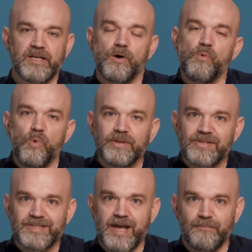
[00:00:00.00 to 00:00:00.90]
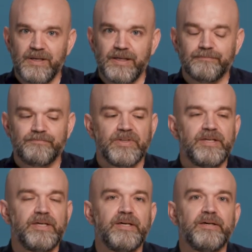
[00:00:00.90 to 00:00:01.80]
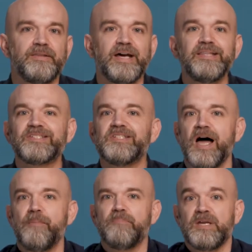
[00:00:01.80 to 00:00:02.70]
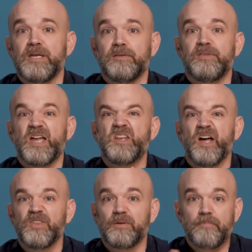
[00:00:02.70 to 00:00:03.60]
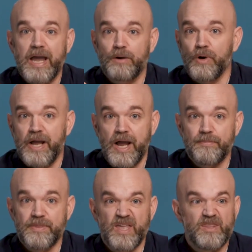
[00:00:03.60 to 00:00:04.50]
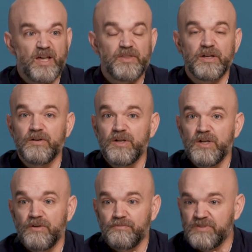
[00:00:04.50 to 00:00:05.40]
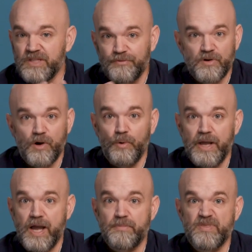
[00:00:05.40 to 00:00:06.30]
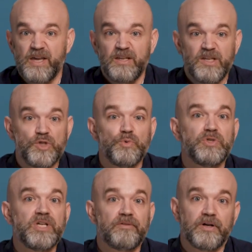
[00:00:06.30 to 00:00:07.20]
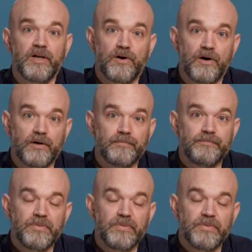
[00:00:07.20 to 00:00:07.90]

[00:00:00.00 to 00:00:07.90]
Now, what does that mean? That does not mean that nothing bad will happen, that nothing difficult will happen, that you will never get hurt.